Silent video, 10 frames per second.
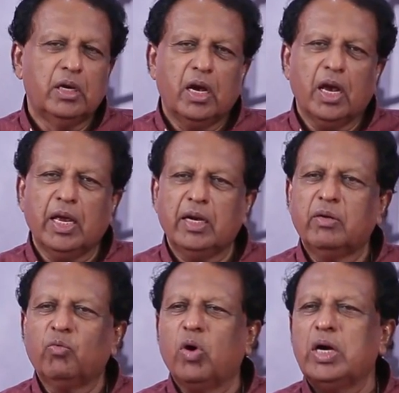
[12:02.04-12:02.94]
and
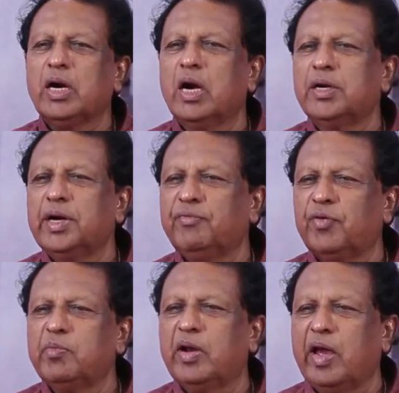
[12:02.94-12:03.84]
one country
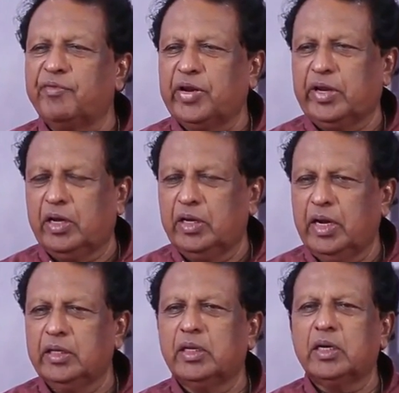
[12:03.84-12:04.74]
from Africa,
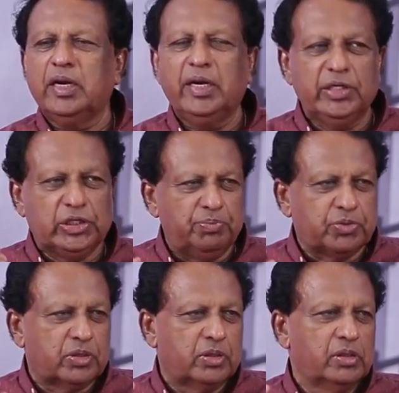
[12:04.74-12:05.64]
either
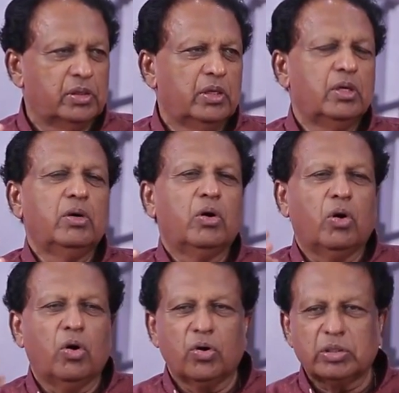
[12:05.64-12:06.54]
Egypt
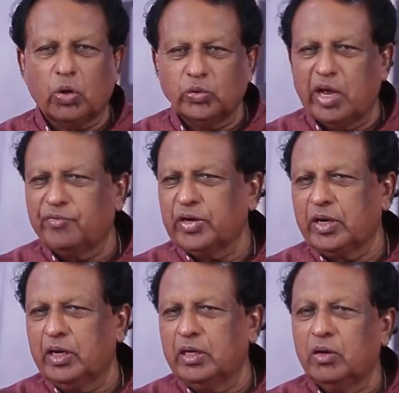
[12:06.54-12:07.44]
or South
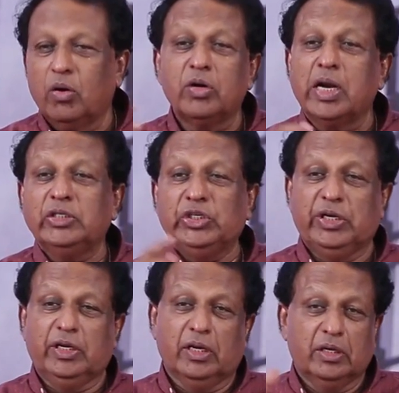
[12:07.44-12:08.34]
Africa or
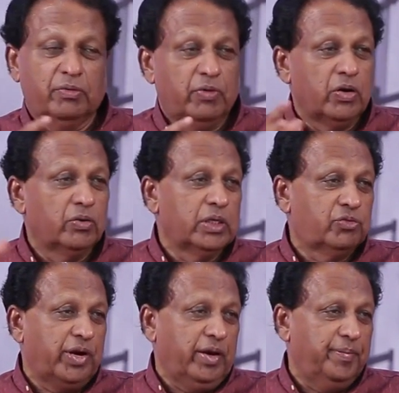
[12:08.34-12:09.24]
Nigeria, one of the
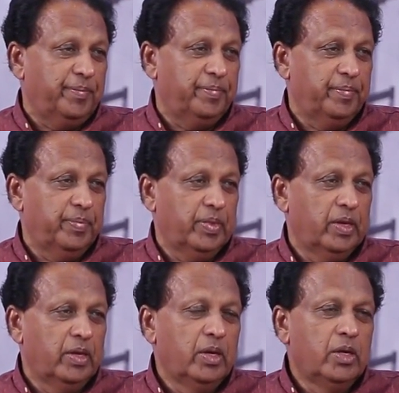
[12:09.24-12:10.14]
three.
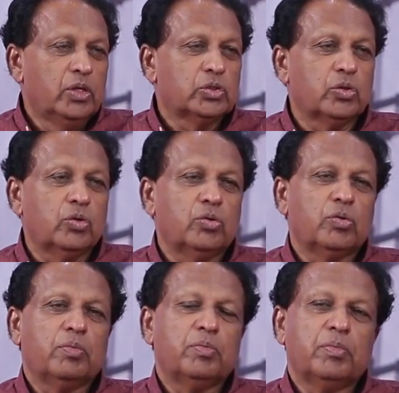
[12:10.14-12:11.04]
So
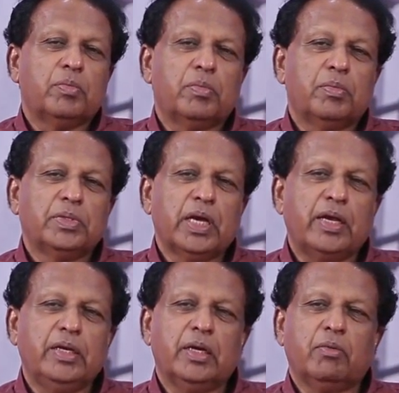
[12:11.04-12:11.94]
the
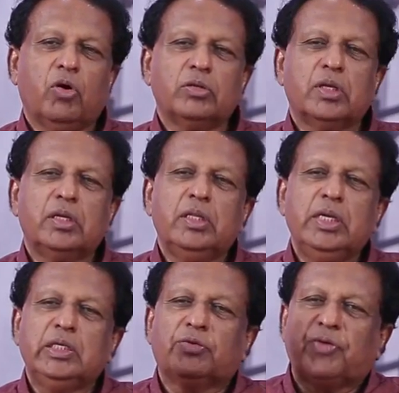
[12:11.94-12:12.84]
idea was that
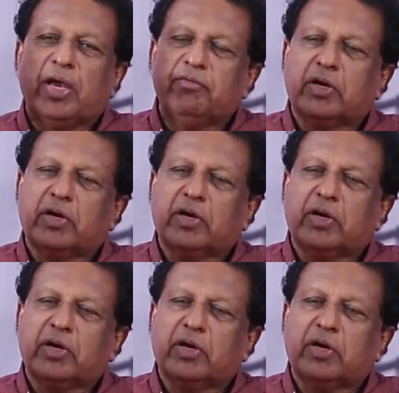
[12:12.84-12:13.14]
these five